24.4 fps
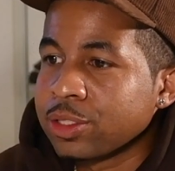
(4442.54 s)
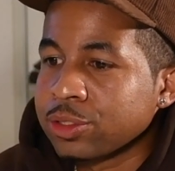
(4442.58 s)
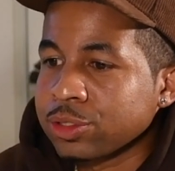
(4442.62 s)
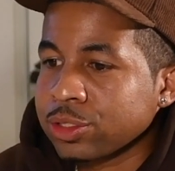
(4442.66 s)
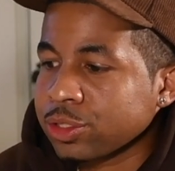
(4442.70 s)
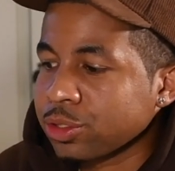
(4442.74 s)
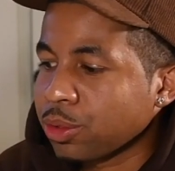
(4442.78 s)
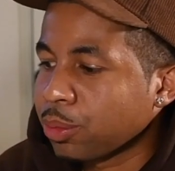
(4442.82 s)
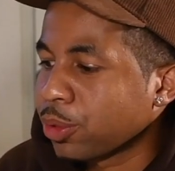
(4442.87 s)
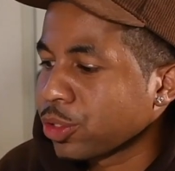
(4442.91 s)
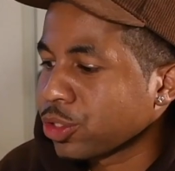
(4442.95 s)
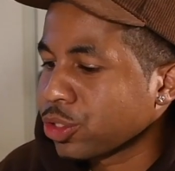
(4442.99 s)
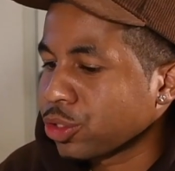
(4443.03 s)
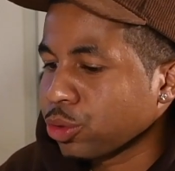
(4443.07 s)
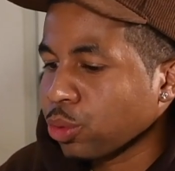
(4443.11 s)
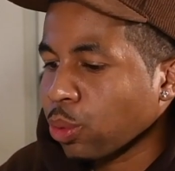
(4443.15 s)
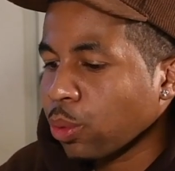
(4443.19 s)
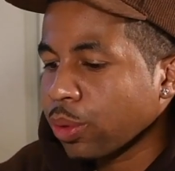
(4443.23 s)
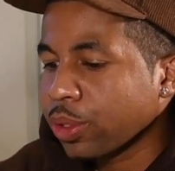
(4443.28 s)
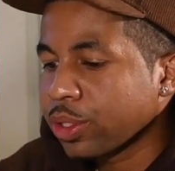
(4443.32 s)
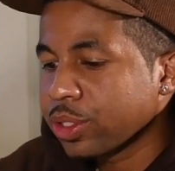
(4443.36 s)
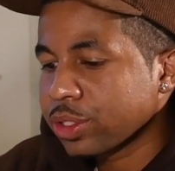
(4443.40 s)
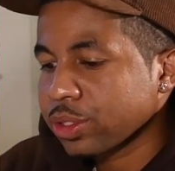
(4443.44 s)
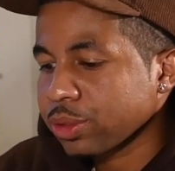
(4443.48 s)
There's so much
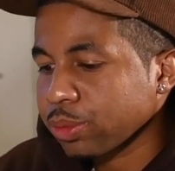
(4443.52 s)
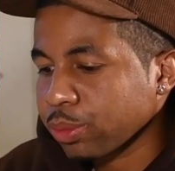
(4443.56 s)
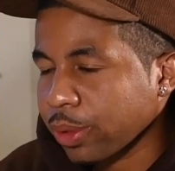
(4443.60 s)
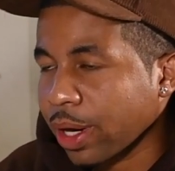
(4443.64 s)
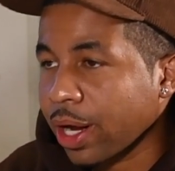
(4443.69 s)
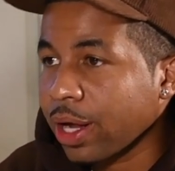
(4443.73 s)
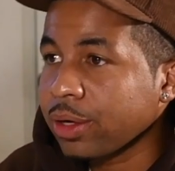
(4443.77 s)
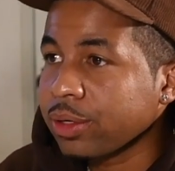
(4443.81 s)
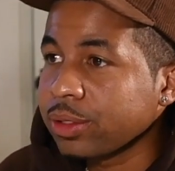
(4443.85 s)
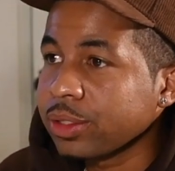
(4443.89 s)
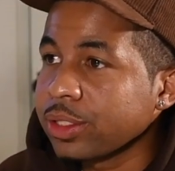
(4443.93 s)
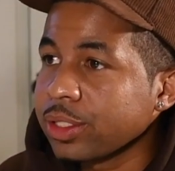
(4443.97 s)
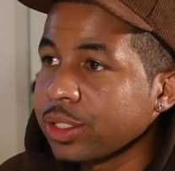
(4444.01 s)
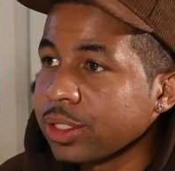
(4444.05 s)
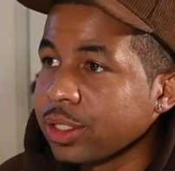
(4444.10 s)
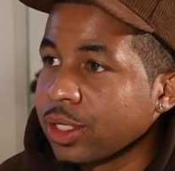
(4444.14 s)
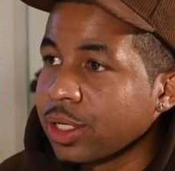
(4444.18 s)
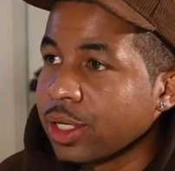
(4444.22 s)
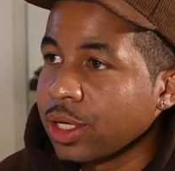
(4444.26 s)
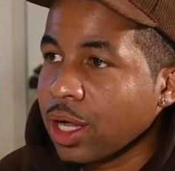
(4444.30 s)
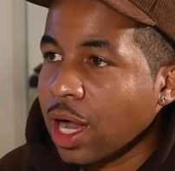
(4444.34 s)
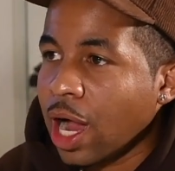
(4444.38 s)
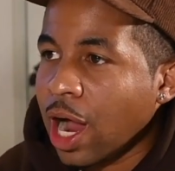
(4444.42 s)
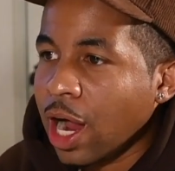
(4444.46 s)
noise around.
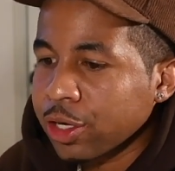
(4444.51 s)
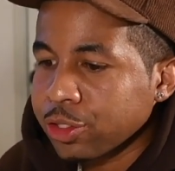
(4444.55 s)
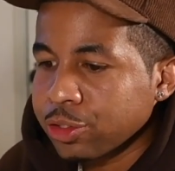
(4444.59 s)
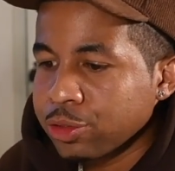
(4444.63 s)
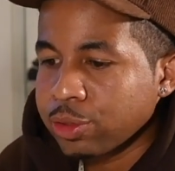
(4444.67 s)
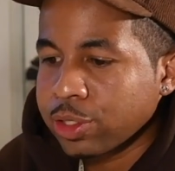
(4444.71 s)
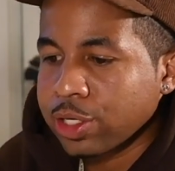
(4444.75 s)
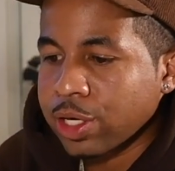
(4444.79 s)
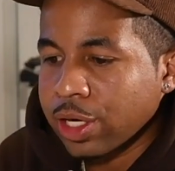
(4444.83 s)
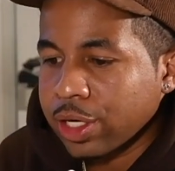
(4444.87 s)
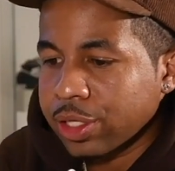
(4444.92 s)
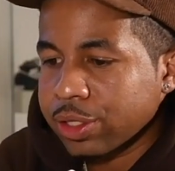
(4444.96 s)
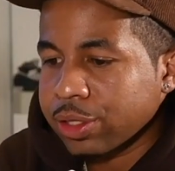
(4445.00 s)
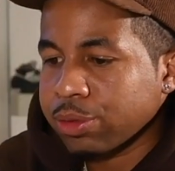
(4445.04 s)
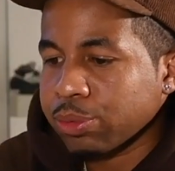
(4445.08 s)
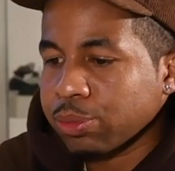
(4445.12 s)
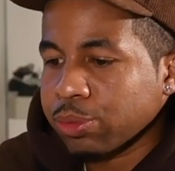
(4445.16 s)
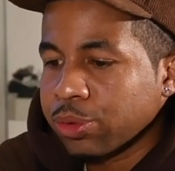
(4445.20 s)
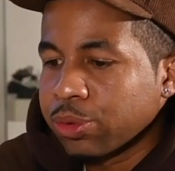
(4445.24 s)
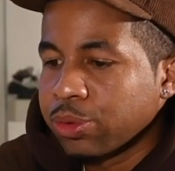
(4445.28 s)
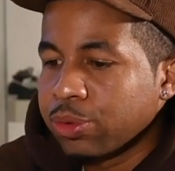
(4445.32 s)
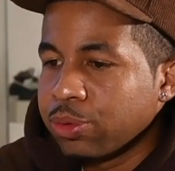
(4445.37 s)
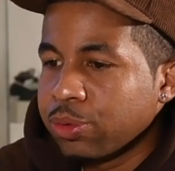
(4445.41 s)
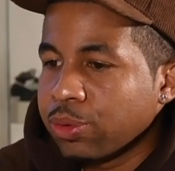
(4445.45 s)
How do you cut
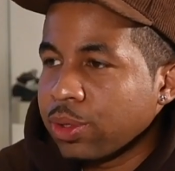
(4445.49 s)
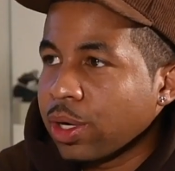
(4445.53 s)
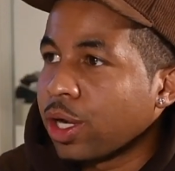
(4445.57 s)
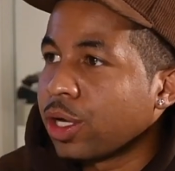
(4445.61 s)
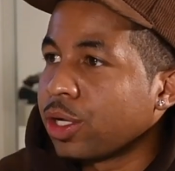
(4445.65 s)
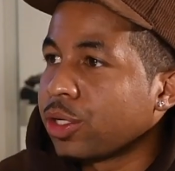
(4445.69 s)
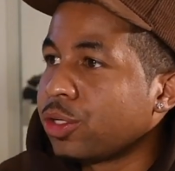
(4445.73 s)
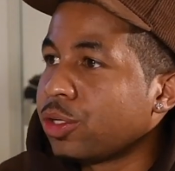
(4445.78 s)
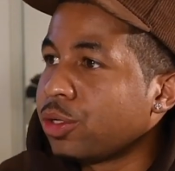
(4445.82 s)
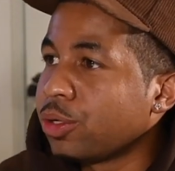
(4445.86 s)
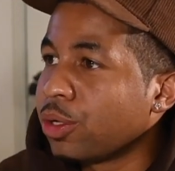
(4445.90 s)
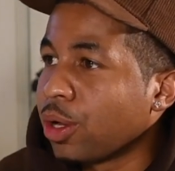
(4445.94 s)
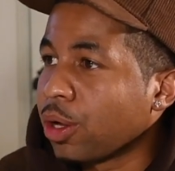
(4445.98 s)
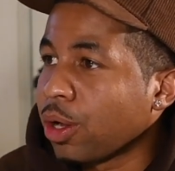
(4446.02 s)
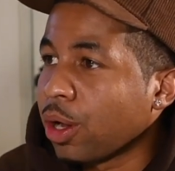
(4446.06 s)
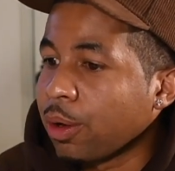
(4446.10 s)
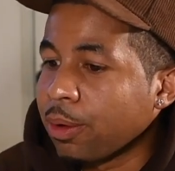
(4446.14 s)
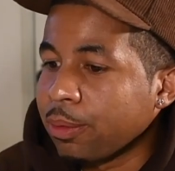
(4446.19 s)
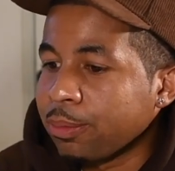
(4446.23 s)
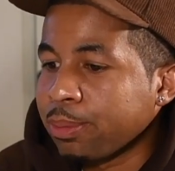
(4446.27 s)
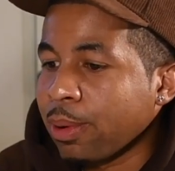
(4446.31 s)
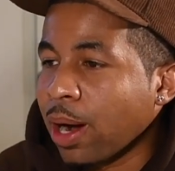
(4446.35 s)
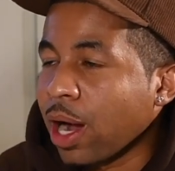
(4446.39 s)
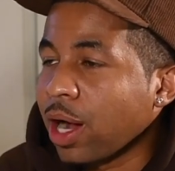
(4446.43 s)
through
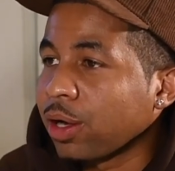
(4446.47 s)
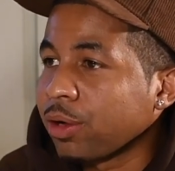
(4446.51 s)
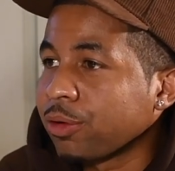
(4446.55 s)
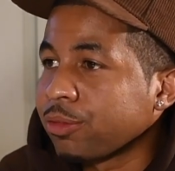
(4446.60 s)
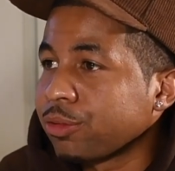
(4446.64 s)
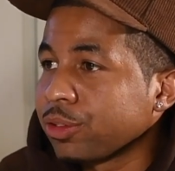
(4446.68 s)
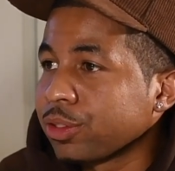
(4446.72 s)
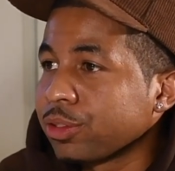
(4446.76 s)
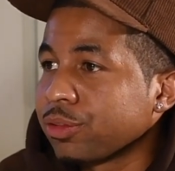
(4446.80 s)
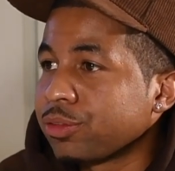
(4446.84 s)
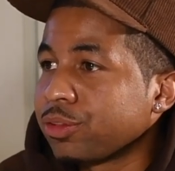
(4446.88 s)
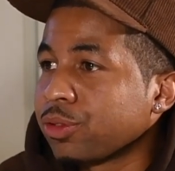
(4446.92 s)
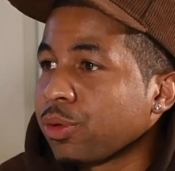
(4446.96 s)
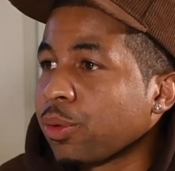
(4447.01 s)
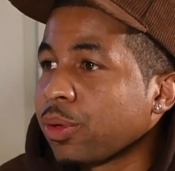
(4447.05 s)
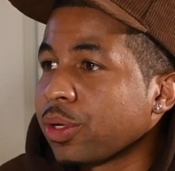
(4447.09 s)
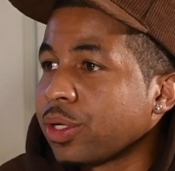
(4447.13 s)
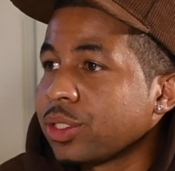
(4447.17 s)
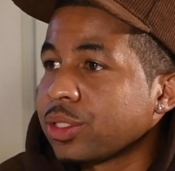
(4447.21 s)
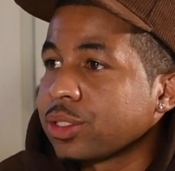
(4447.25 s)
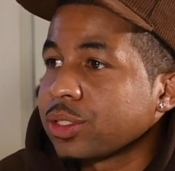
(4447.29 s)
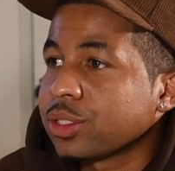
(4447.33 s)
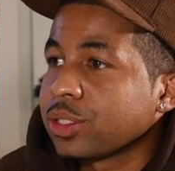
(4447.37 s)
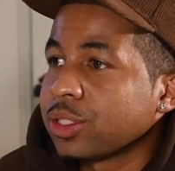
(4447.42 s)
a pile full of
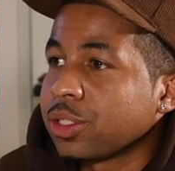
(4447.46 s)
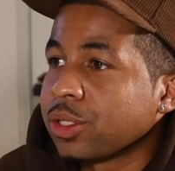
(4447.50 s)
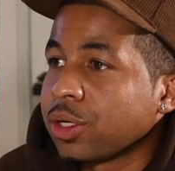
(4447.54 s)
noise?